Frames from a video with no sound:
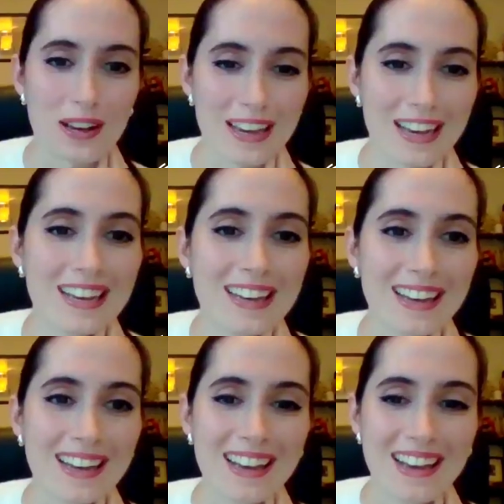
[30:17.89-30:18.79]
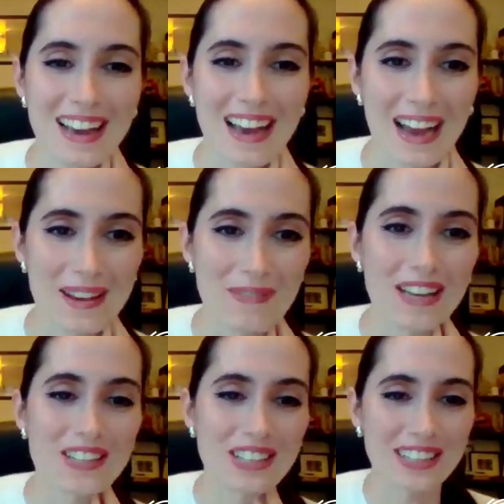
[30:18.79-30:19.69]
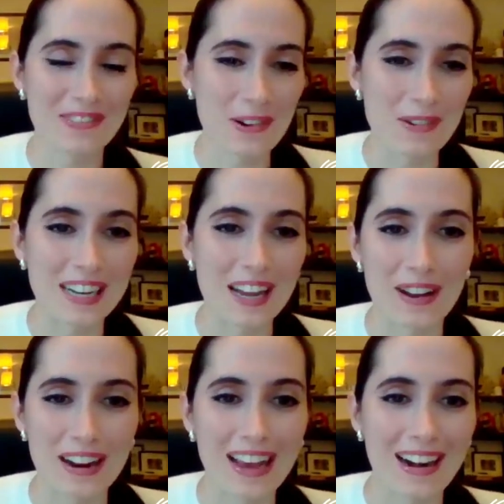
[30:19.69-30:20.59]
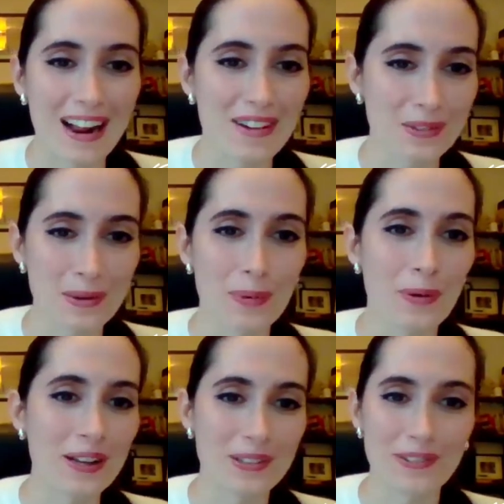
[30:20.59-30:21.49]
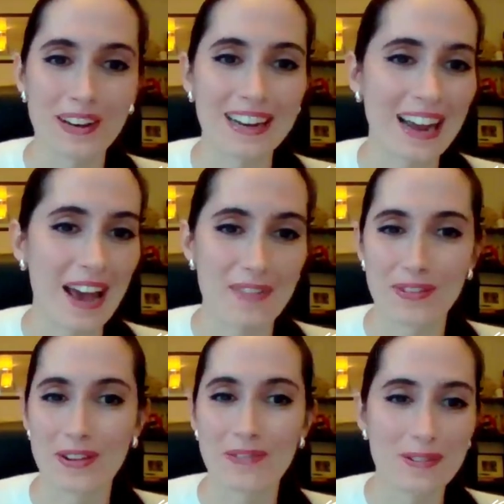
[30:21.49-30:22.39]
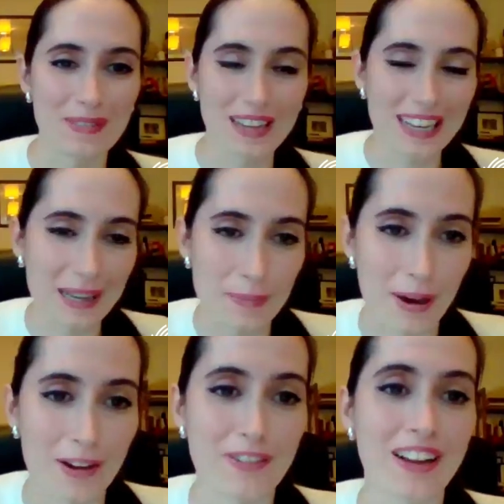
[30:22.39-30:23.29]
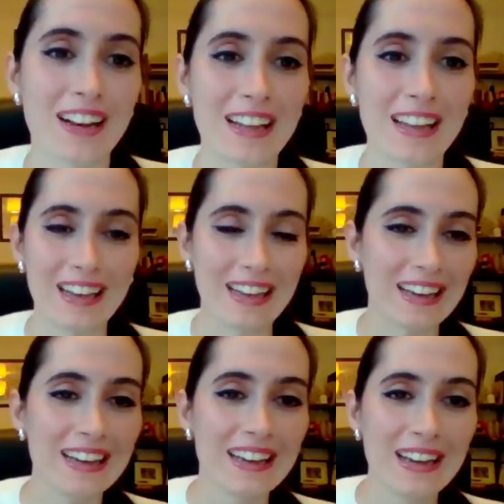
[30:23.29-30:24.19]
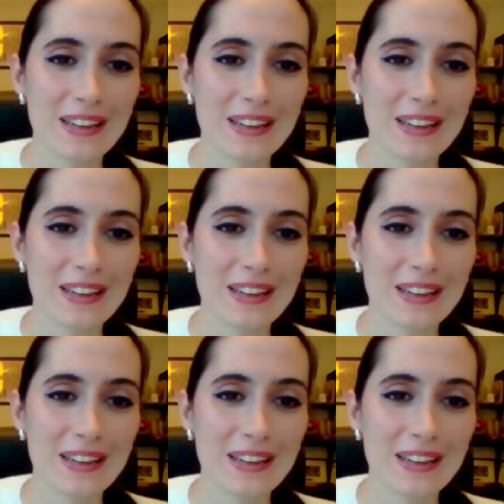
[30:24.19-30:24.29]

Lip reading: I I imagine we will never arrive to a point where everything will be perfectly,